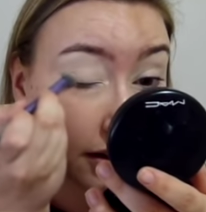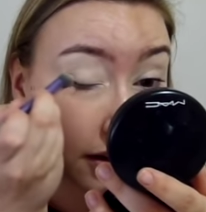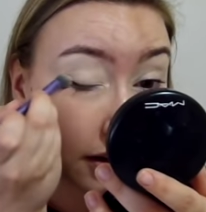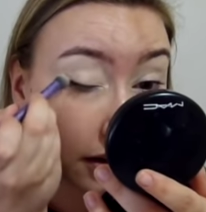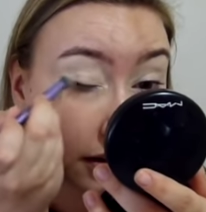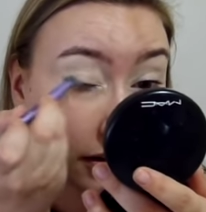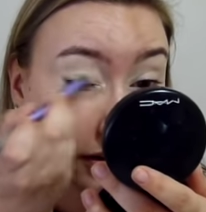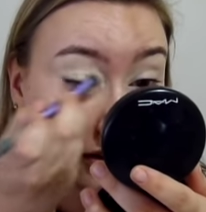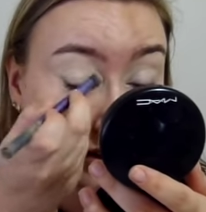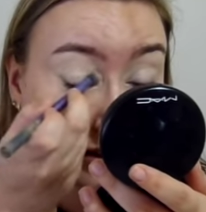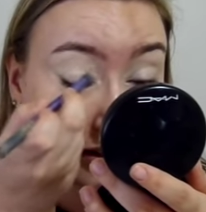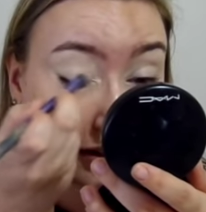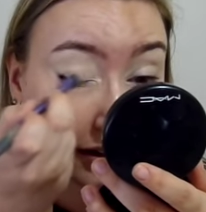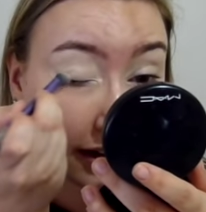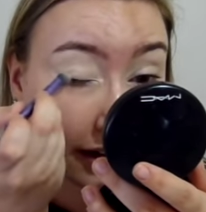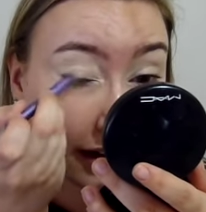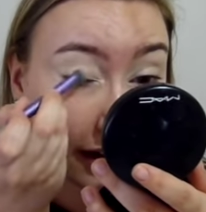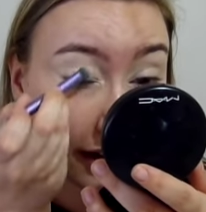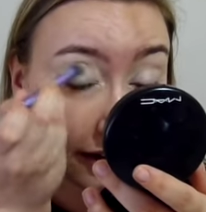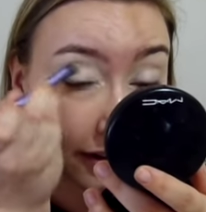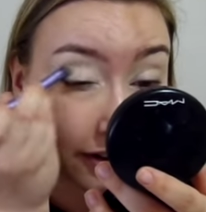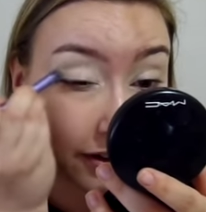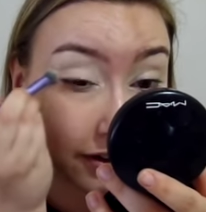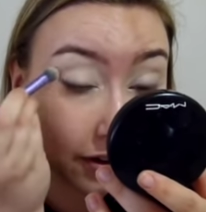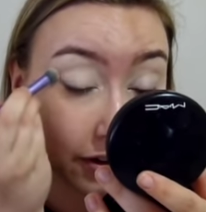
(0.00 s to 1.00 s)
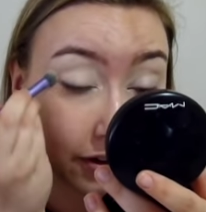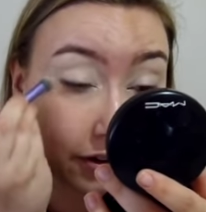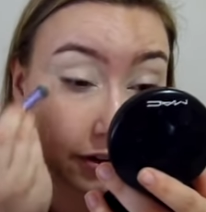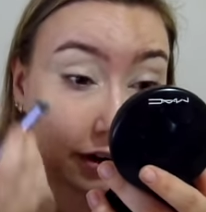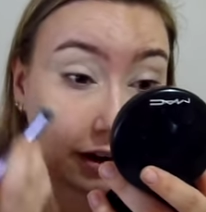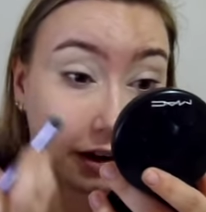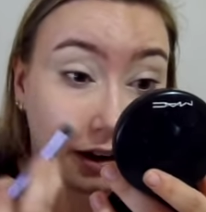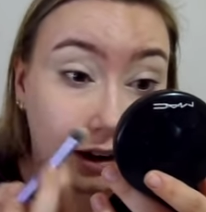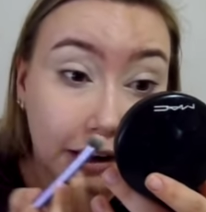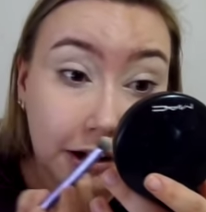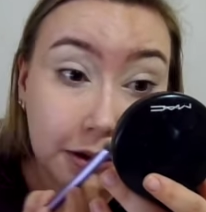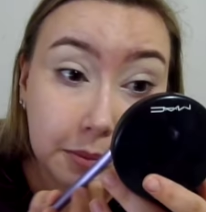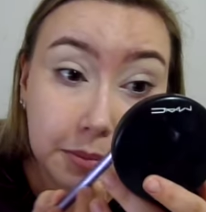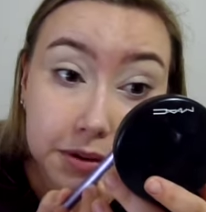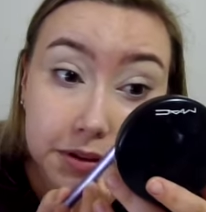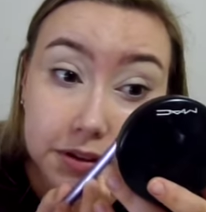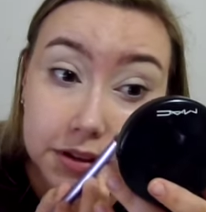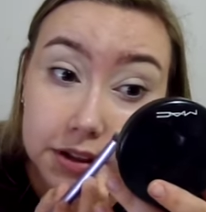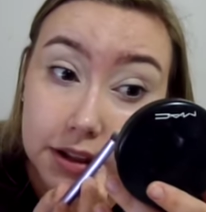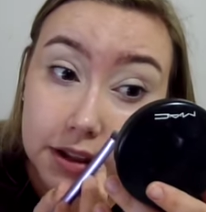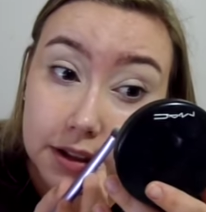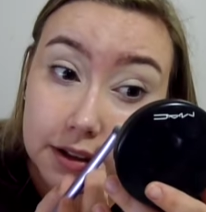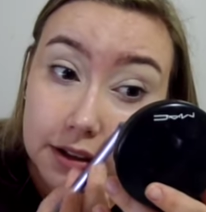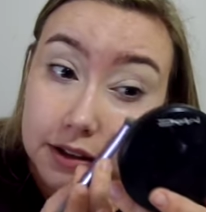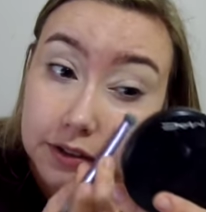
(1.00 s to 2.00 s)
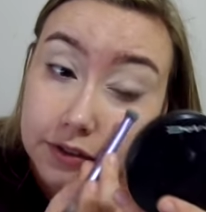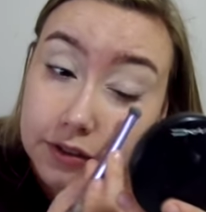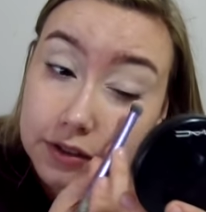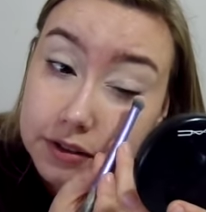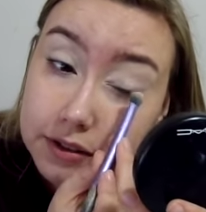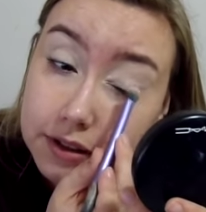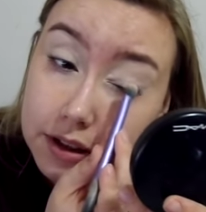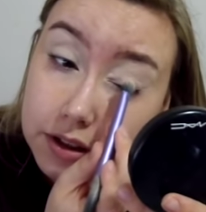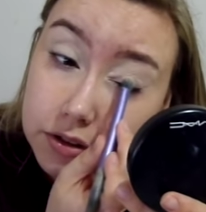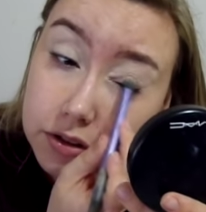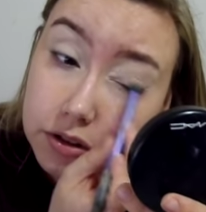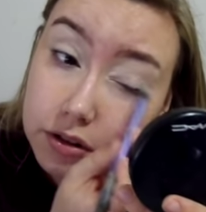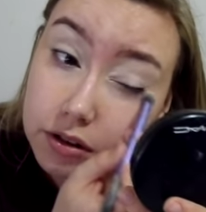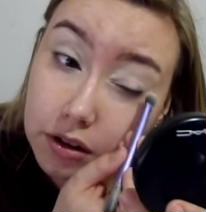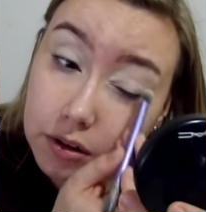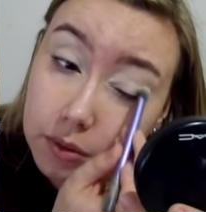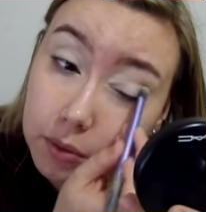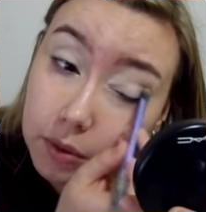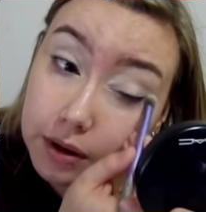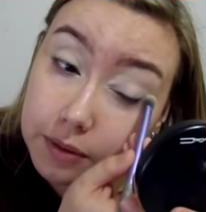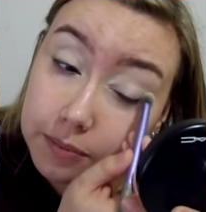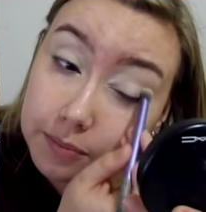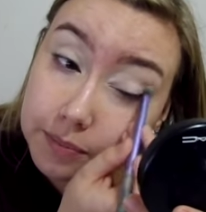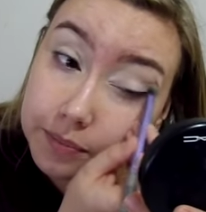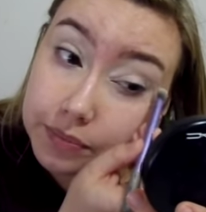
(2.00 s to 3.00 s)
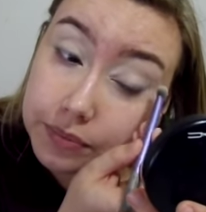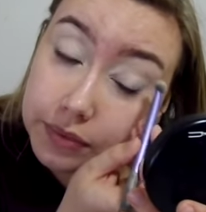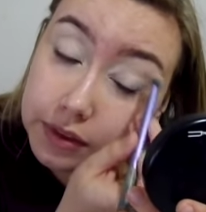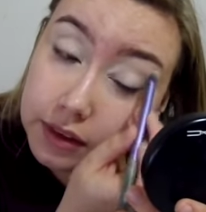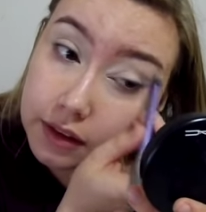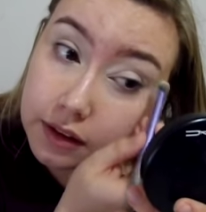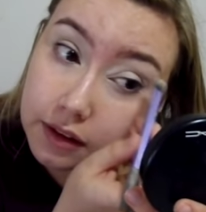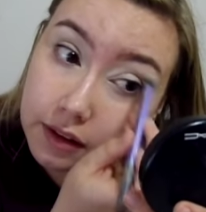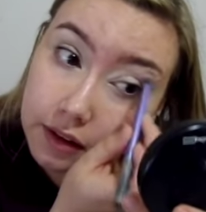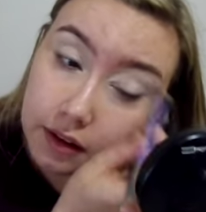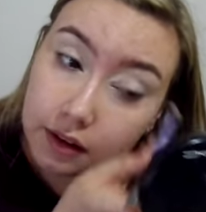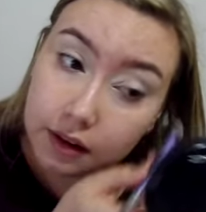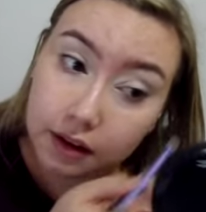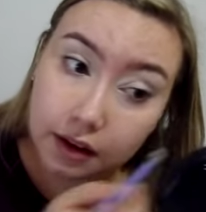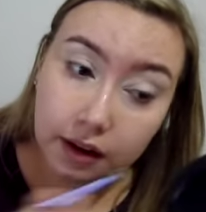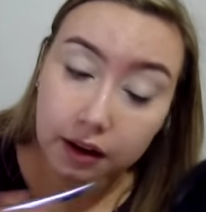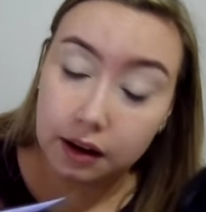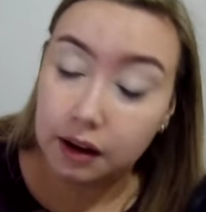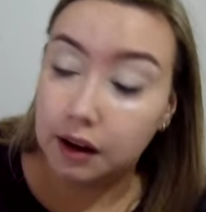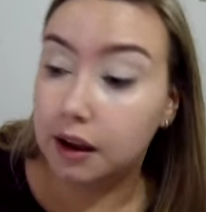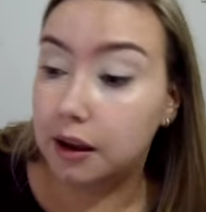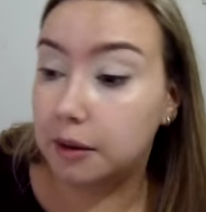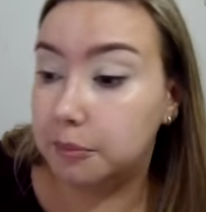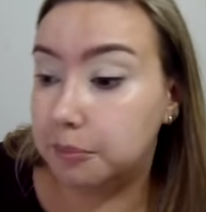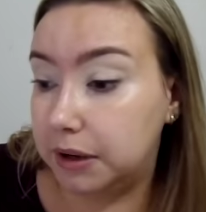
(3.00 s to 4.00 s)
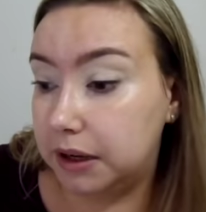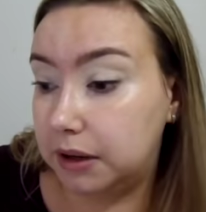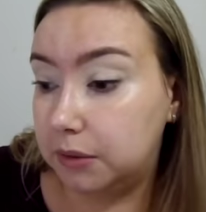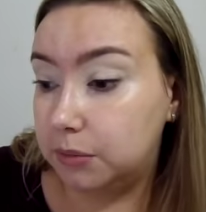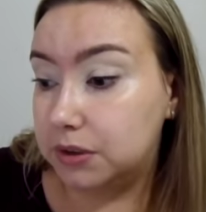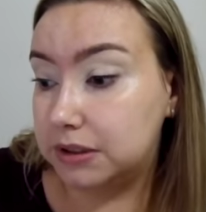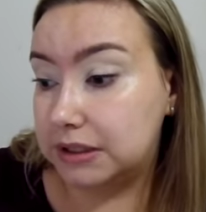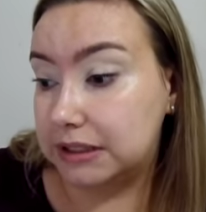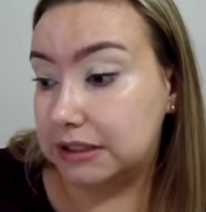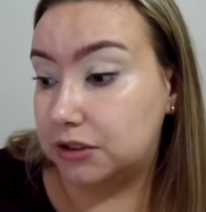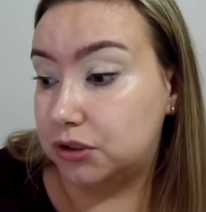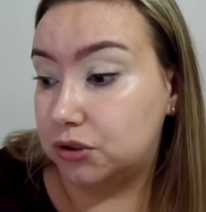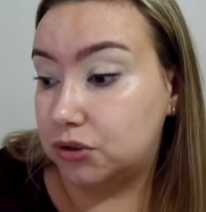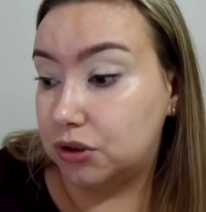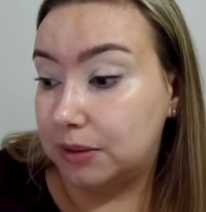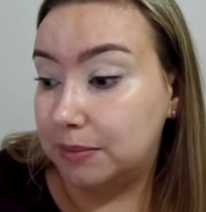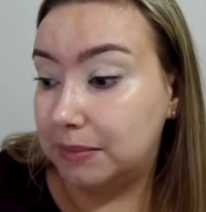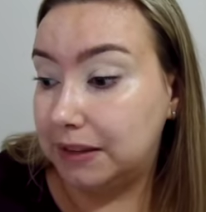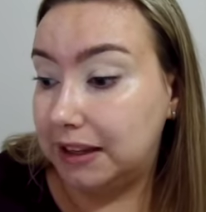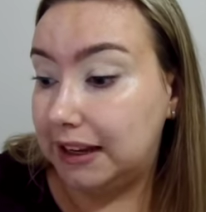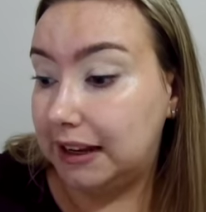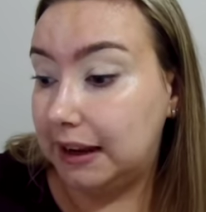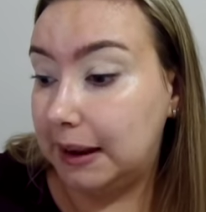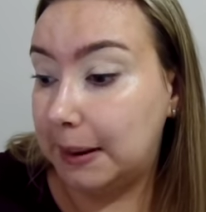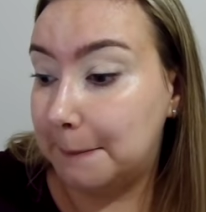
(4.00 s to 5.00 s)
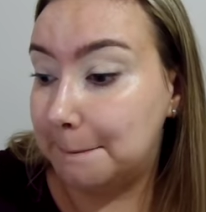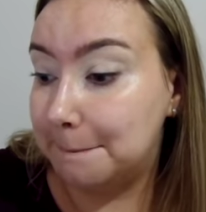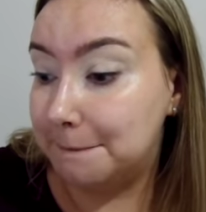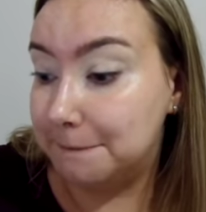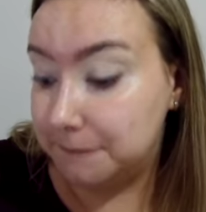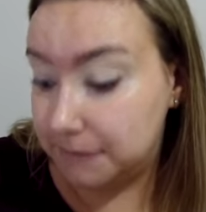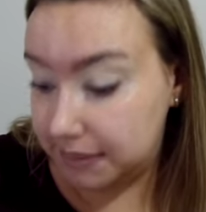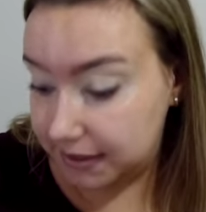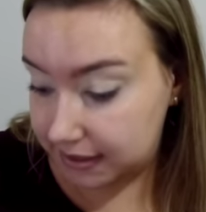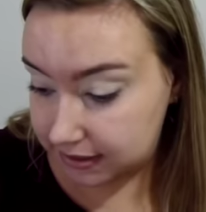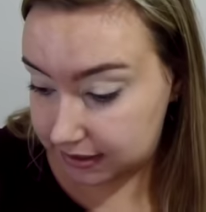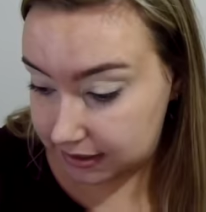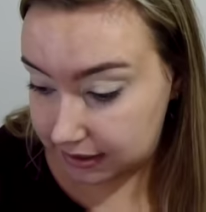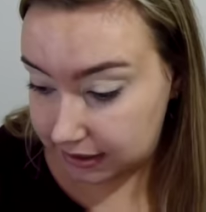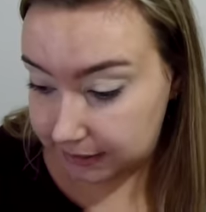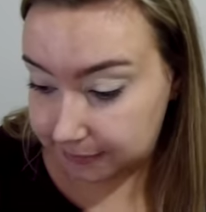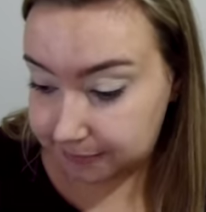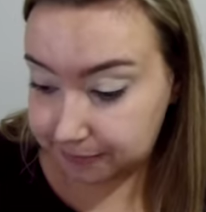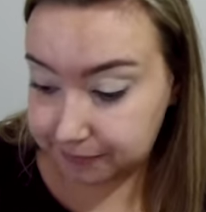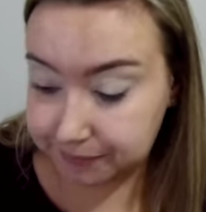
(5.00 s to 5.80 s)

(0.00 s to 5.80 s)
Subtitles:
good to end on a high, particularly for such a long one. But it was extremely busy.